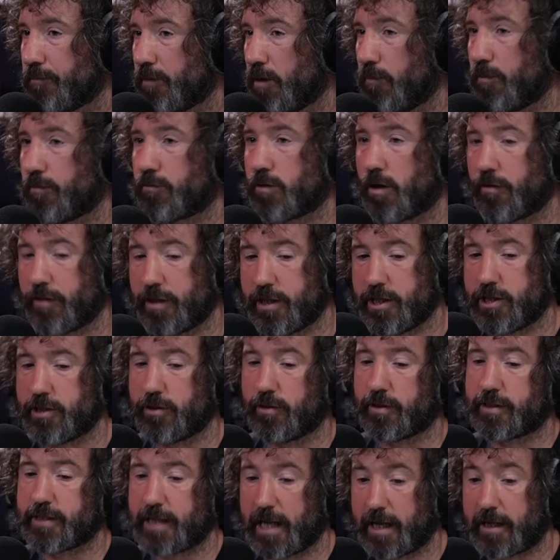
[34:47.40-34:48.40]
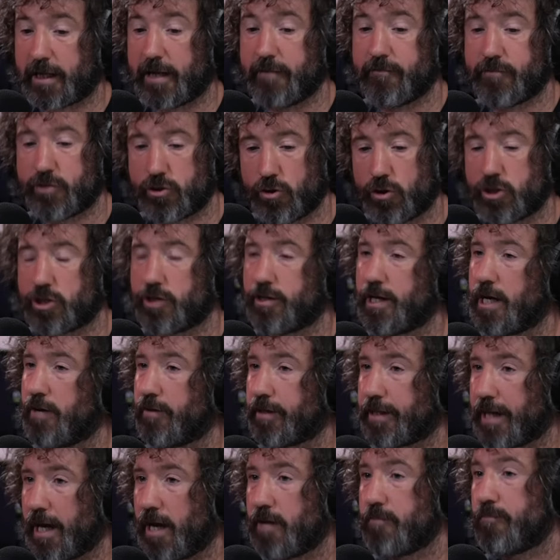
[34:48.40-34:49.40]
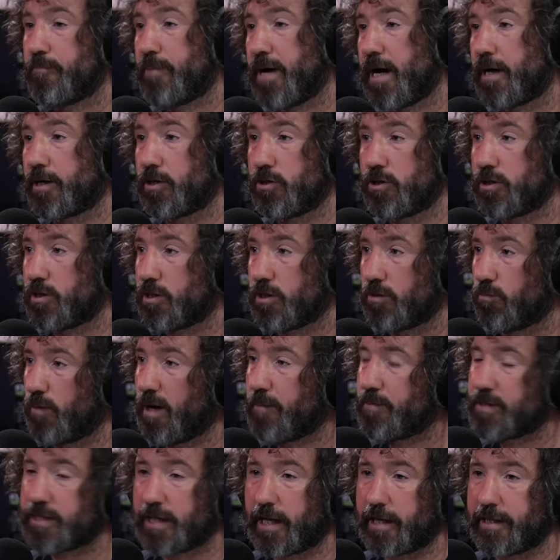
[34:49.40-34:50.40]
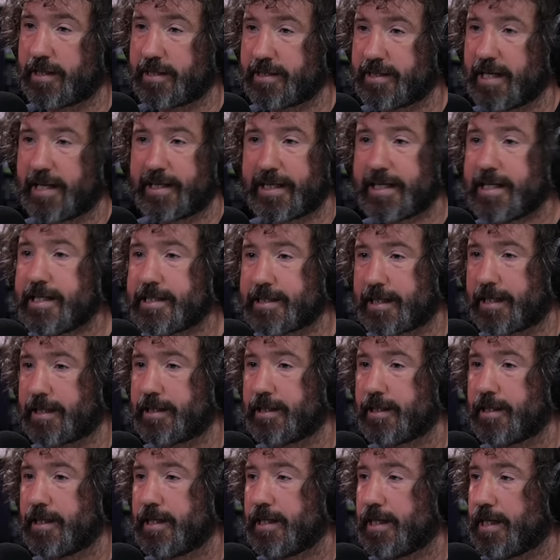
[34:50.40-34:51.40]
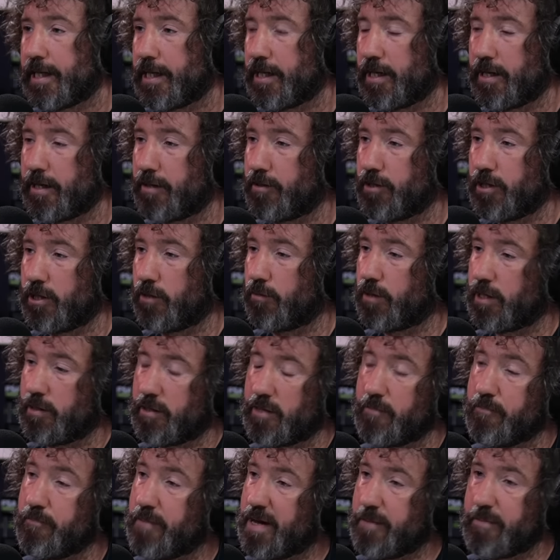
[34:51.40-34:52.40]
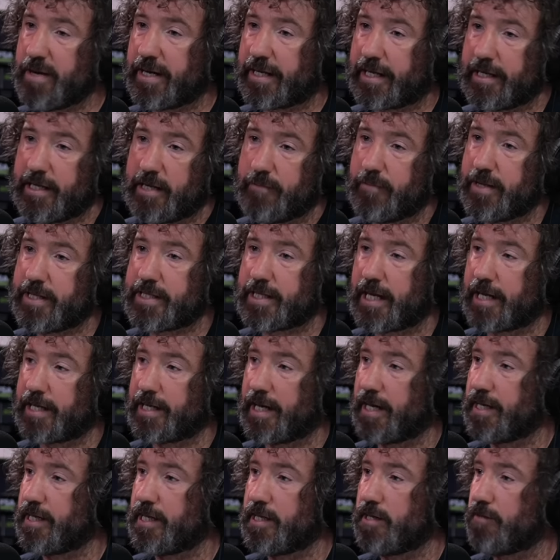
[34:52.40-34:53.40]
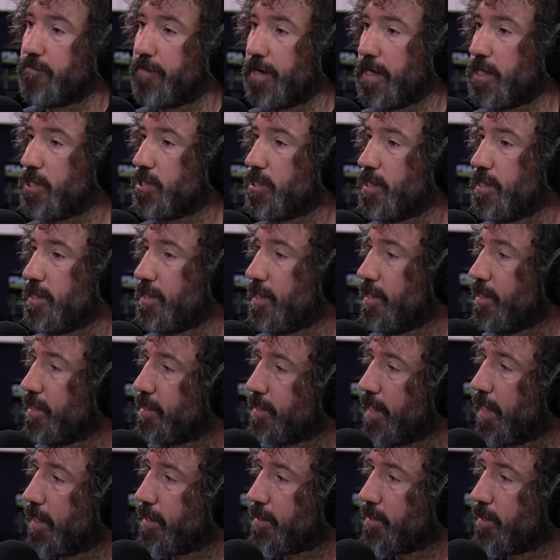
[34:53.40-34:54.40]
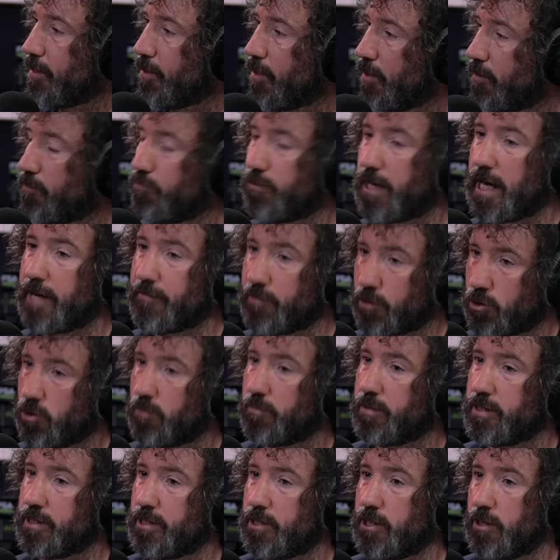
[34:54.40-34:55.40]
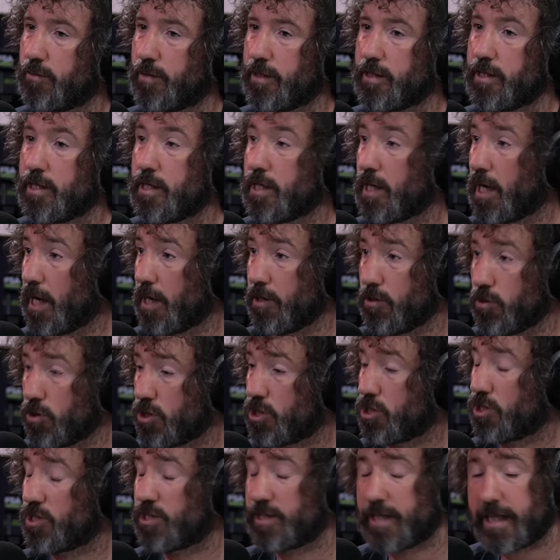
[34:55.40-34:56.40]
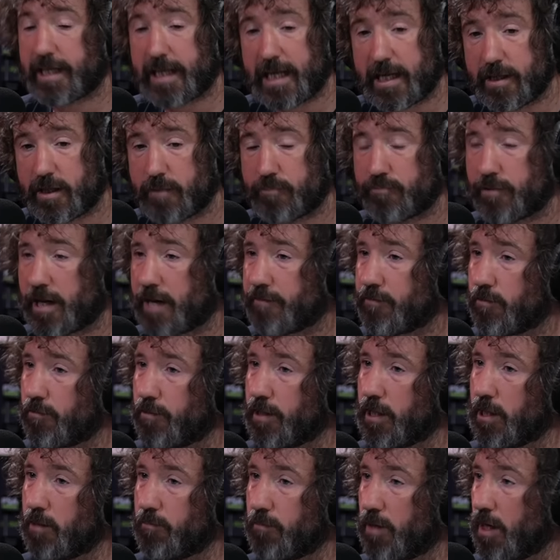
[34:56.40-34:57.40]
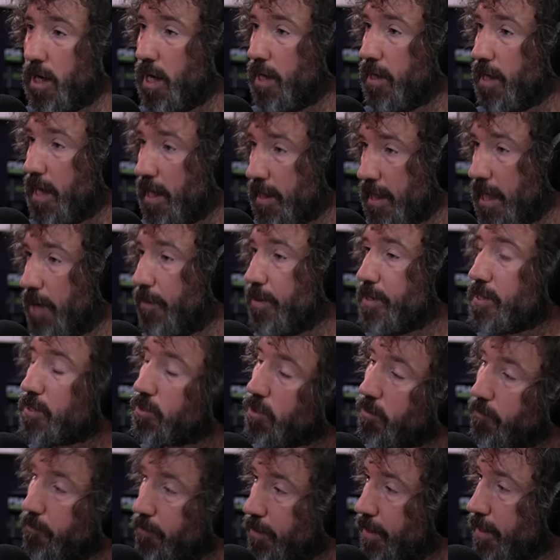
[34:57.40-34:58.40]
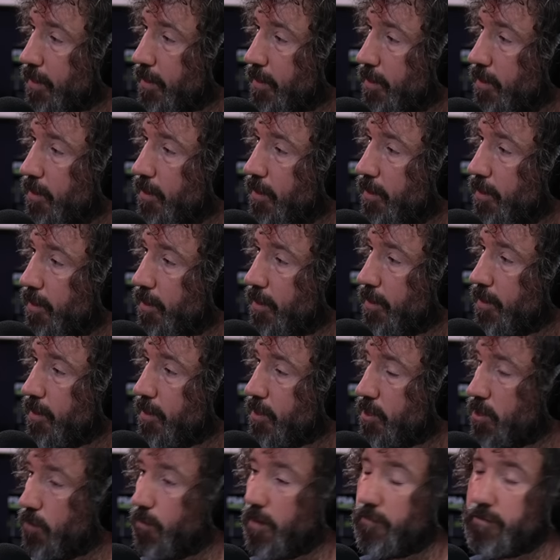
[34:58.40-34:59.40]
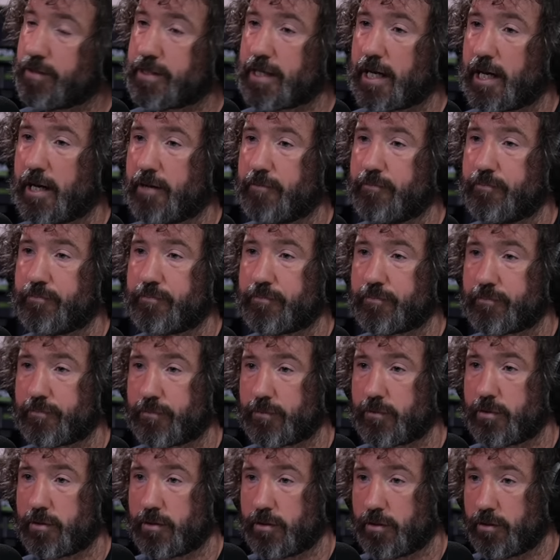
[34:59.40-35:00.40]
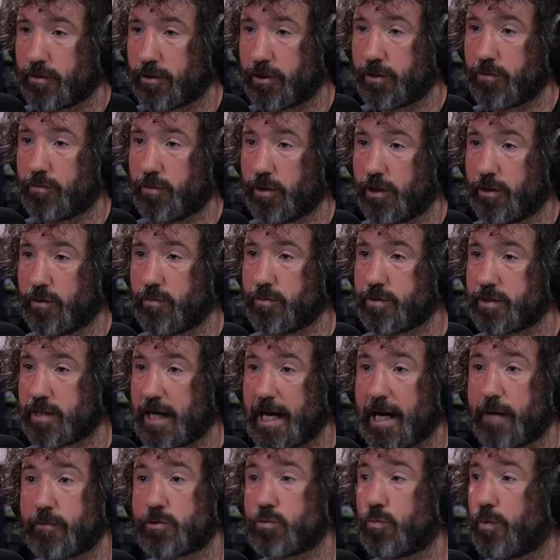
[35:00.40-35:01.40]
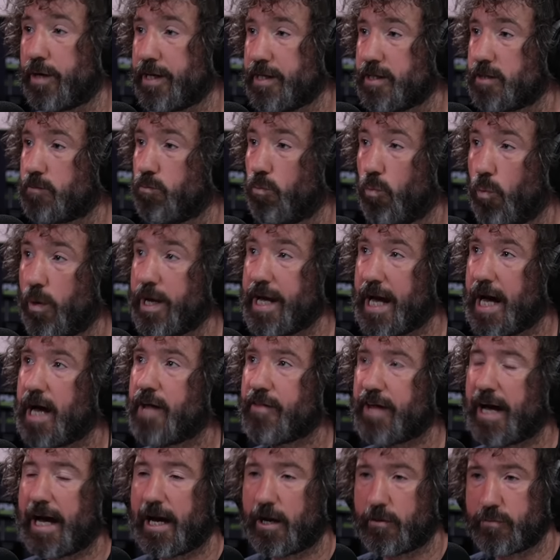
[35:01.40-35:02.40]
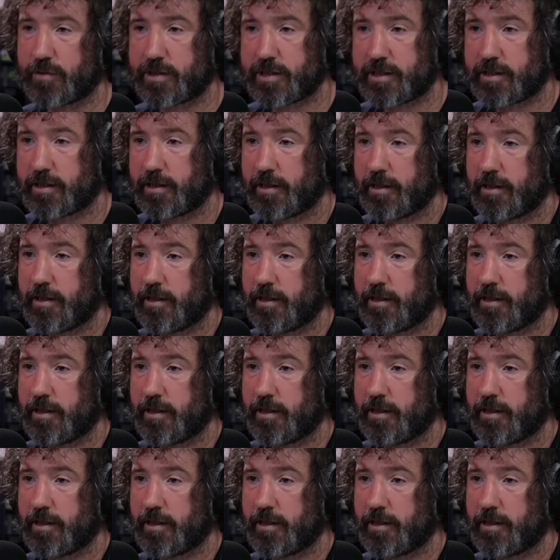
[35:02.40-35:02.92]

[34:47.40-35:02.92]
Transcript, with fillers: And we've got the digital tech infrastructure there again. Bang, you just his website. It's dead easy. You know, you mimic and imitate any innovations in the sector that the private companies are doing, and you just stick it in the private realm and allow it to compete. So every time you lose, the house wins. We are the house.